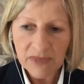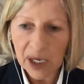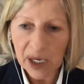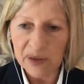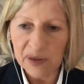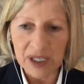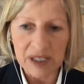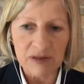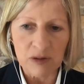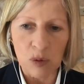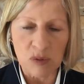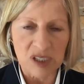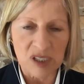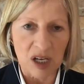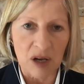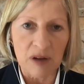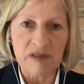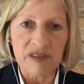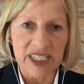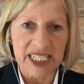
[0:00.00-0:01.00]
And then, of course,
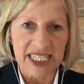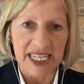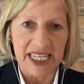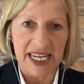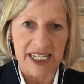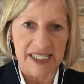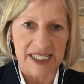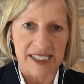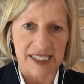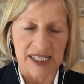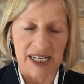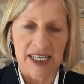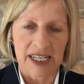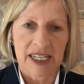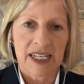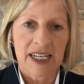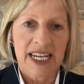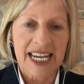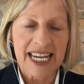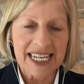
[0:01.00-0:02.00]
over the years,
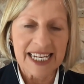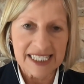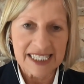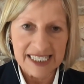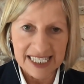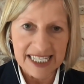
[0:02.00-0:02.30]
it